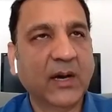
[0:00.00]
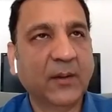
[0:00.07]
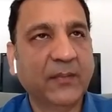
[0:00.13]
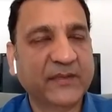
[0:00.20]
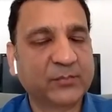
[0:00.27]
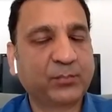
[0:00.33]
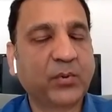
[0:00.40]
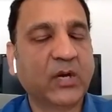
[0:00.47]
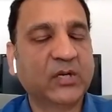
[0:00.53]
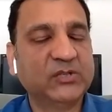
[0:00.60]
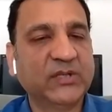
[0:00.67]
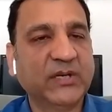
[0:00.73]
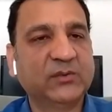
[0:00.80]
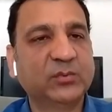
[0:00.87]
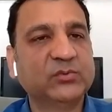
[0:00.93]
this
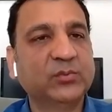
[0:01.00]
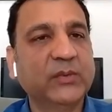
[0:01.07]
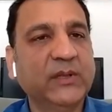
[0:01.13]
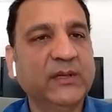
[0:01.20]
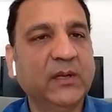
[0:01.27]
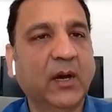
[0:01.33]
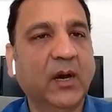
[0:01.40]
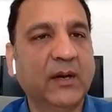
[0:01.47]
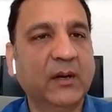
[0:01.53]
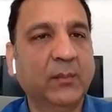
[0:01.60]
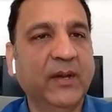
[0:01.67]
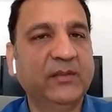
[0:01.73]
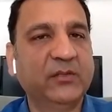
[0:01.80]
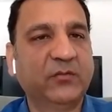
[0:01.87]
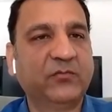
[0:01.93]
project was really to
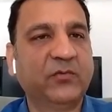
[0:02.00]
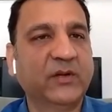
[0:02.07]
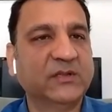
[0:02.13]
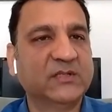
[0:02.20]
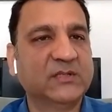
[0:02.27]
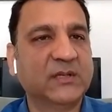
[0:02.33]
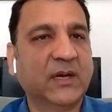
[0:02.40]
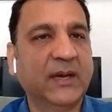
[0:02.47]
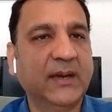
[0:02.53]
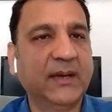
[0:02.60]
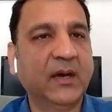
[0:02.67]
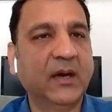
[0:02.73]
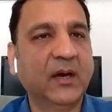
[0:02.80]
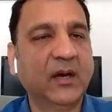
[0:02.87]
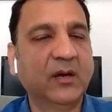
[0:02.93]
automate the front side
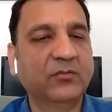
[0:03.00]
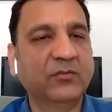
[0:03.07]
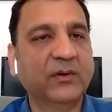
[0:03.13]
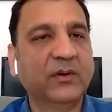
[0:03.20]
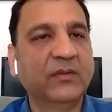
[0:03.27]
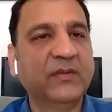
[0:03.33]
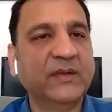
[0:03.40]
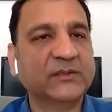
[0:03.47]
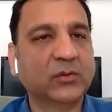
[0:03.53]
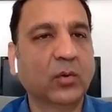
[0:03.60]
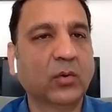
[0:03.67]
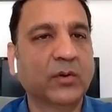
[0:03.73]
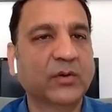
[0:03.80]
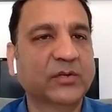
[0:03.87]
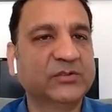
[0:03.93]
of these
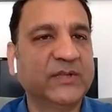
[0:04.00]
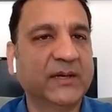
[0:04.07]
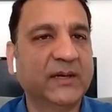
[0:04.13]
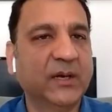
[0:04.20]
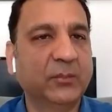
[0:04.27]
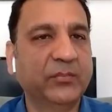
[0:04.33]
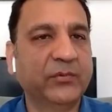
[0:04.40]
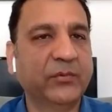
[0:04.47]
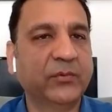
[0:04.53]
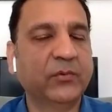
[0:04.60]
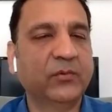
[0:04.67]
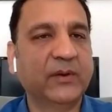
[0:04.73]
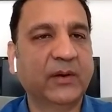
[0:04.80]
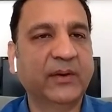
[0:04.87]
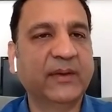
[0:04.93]
orders that come through.
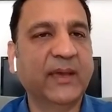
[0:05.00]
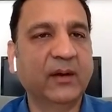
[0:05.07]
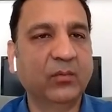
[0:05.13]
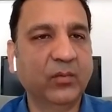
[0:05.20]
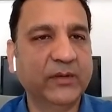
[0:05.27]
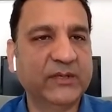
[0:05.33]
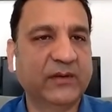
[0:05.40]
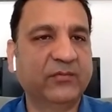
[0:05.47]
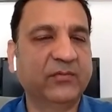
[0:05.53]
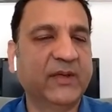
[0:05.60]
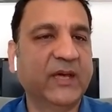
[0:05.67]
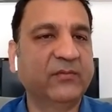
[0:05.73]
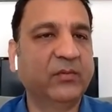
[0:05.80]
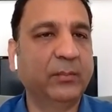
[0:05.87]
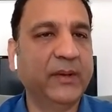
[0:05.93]
Now, again, we definitely
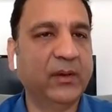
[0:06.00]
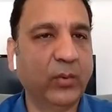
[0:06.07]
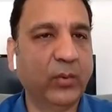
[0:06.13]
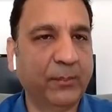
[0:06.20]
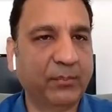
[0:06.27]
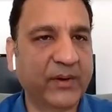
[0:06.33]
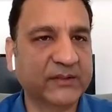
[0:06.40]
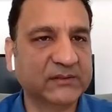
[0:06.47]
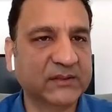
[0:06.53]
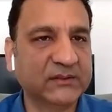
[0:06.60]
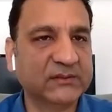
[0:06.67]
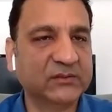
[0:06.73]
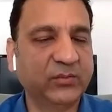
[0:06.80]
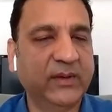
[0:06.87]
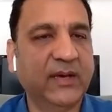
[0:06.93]
have a big web
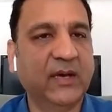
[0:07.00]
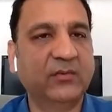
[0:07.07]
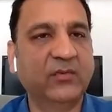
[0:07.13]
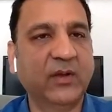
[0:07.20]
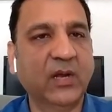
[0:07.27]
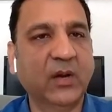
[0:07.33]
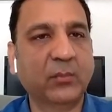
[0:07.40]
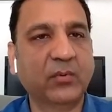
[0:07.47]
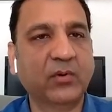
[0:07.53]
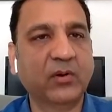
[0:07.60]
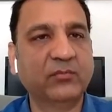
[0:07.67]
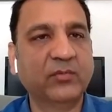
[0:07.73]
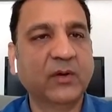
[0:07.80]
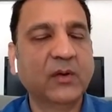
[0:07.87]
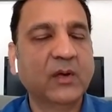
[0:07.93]
presence. We have a number
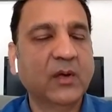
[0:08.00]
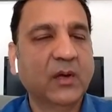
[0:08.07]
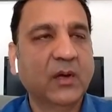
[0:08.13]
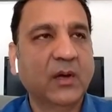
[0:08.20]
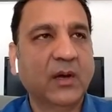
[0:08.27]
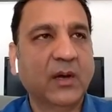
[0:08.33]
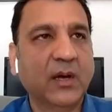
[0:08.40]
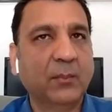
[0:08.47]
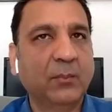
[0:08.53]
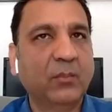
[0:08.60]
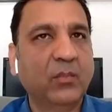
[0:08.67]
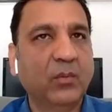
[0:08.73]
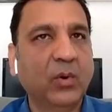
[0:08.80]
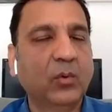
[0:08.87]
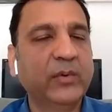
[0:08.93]
of
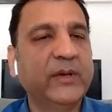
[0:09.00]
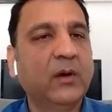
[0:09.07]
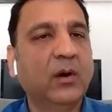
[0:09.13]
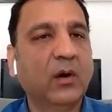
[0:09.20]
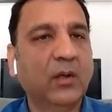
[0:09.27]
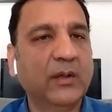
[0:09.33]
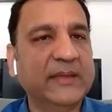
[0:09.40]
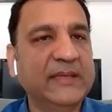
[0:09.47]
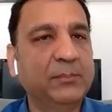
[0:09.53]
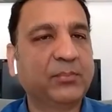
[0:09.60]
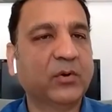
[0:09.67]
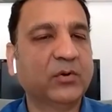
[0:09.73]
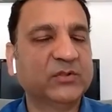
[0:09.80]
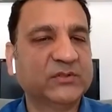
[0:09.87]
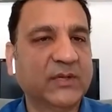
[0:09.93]
what we call
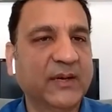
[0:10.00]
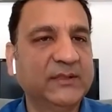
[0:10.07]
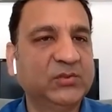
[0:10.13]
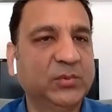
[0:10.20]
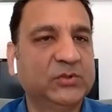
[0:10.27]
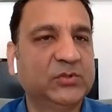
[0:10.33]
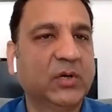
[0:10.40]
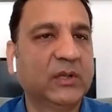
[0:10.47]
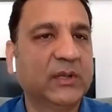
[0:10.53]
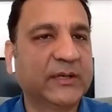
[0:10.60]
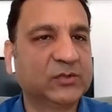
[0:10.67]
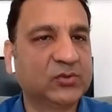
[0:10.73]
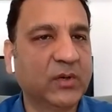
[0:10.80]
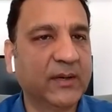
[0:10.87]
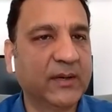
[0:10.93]
ePro sites, which are
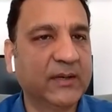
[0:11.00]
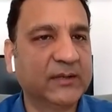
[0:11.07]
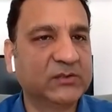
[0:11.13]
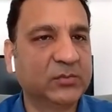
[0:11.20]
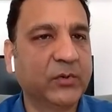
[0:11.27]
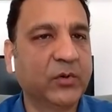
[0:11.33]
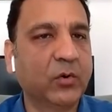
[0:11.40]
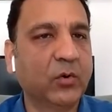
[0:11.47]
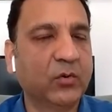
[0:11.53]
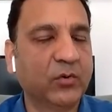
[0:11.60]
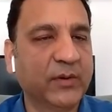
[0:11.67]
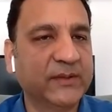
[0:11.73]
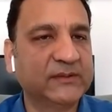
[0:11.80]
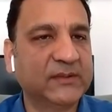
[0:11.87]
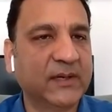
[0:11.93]
electronic customer
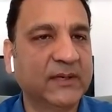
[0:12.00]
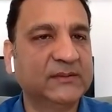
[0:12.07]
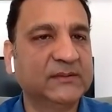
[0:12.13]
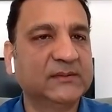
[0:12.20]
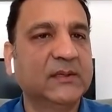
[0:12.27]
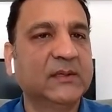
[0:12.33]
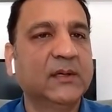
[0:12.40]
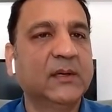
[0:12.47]
ordering sites.